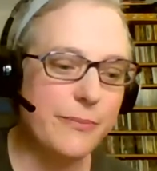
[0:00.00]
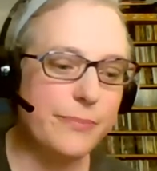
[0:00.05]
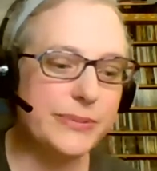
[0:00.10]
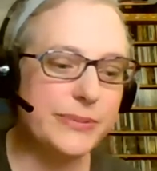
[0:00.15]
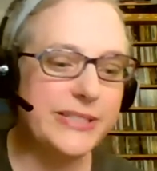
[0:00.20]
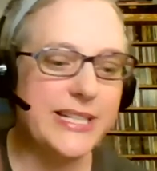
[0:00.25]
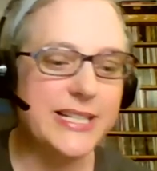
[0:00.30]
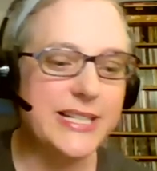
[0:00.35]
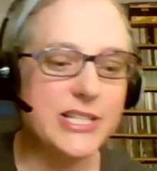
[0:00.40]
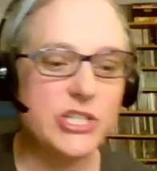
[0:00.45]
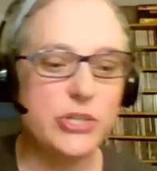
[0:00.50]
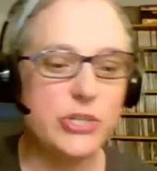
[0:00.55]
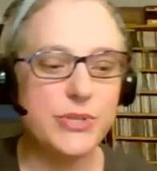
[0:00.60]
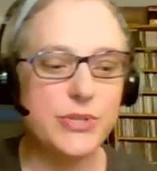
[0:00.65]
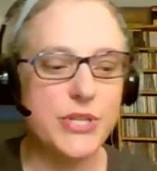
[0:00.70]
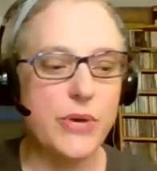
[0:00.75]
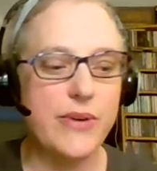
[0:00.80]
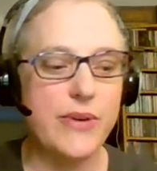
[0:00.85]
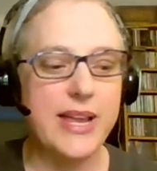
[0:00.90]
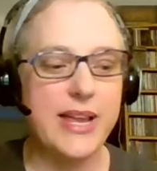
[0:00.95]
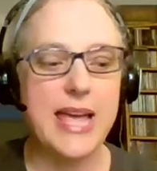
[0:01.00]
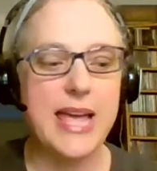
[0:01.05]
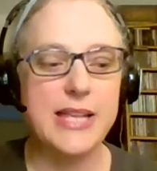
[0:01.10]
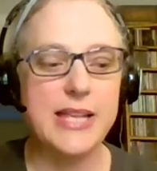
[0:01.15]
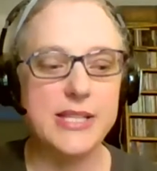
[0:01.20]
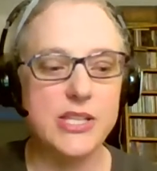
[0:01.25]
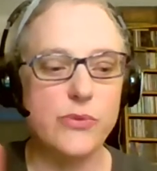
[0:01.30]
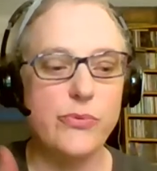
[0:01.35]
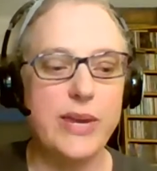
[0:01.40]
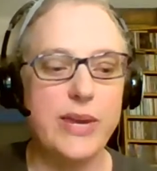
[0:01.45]
Please do so
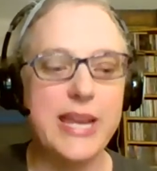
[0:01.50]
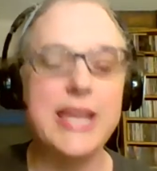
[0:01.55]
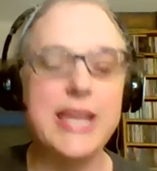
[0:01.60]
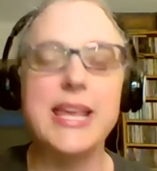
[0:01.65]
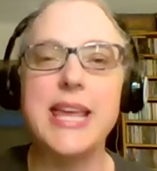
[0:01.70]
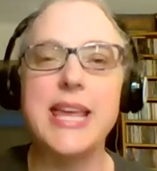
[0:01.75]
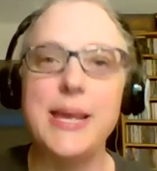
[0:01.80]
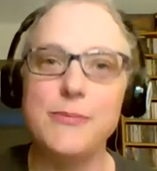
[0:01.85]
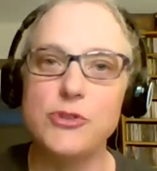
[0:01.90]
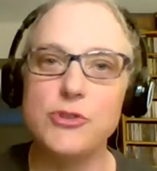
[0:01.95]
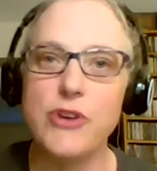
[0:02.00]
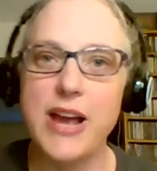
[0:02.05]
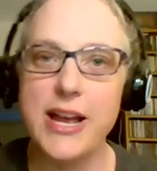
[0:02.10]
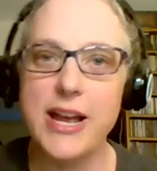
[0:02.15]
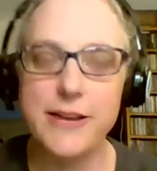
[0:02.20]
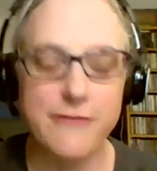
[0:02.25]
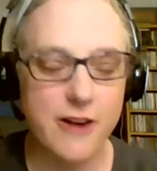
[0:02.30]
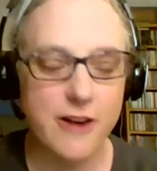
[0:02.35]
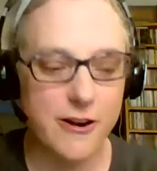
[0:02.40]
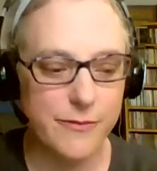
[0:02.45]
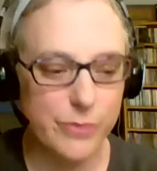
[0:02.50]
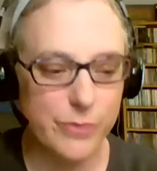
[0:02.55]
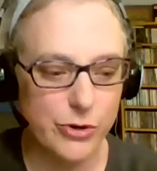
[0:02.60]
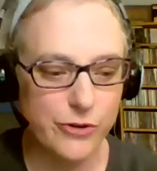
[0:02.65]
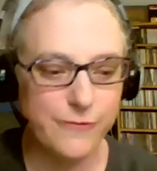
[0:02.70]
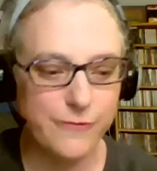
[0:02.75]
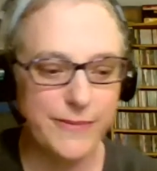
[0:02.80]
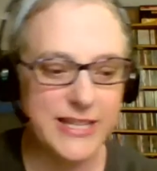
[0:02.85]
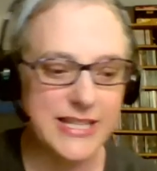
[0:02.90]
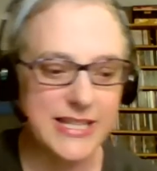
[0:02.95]
again so we can keep track of our
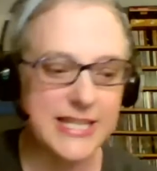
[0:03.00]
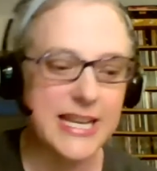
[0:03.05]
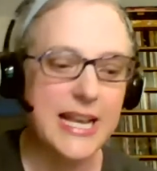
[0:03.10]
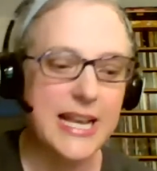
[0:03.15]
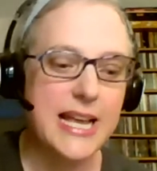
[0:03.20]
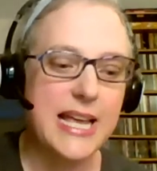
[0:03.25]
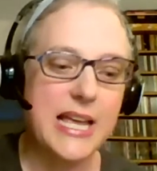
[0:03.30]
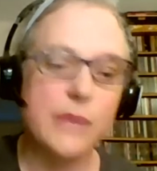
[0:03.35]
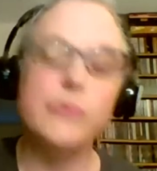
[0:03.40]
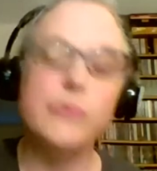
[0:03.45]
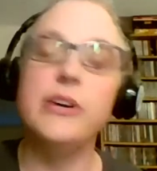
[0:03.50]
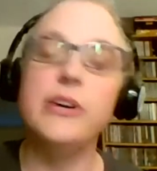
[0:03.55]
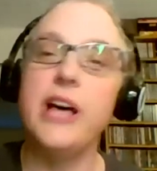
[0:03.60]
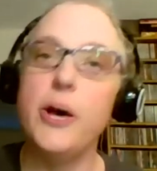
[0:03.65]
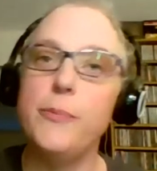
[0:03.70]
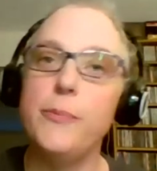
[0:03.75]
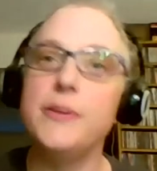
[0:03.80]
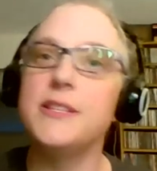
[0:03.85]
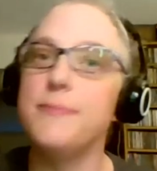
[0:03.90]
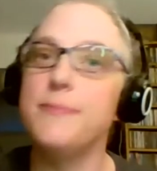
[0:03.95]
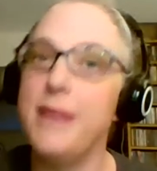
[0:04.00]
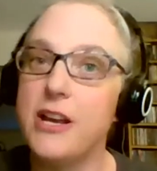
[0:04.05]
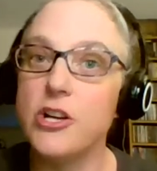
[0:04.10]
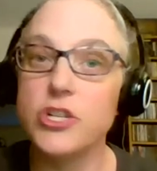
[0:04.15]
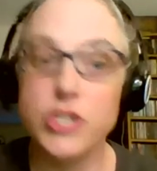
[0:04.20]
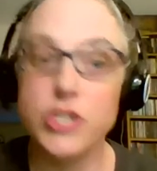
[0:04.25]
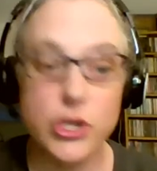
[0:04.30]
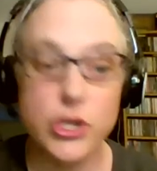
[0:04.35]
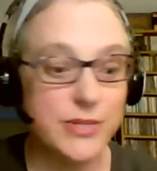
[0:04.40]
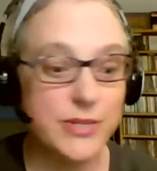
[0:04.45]
improvements. It will help us make
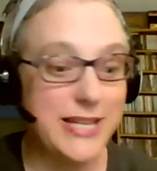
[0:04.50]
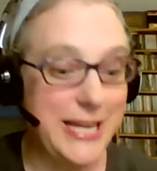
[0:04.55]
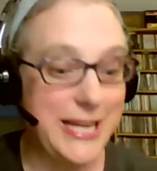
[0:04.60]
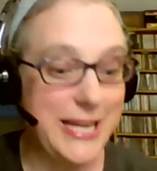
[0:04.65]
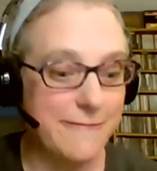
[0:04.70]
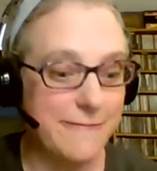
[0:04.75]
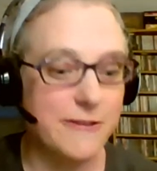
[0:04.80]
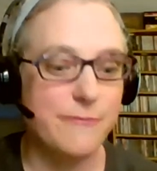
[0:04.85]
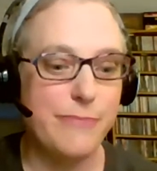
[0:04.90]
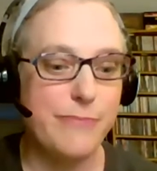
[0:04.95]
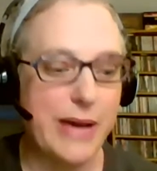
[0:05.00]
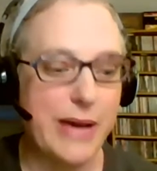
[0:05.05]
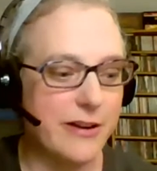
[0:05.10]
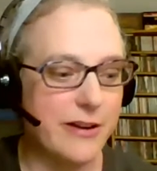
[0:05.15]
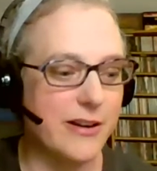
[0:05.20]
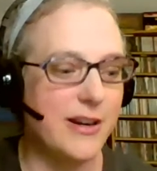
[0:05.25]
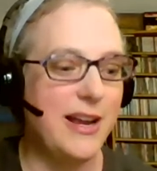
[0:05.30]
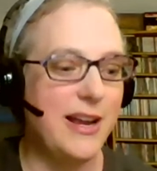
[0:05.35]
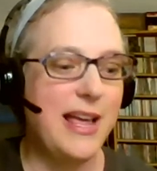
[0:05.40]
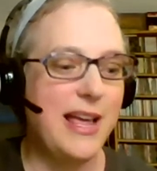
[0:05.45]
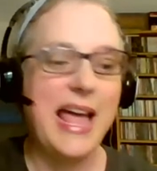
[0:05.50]
our shows even better.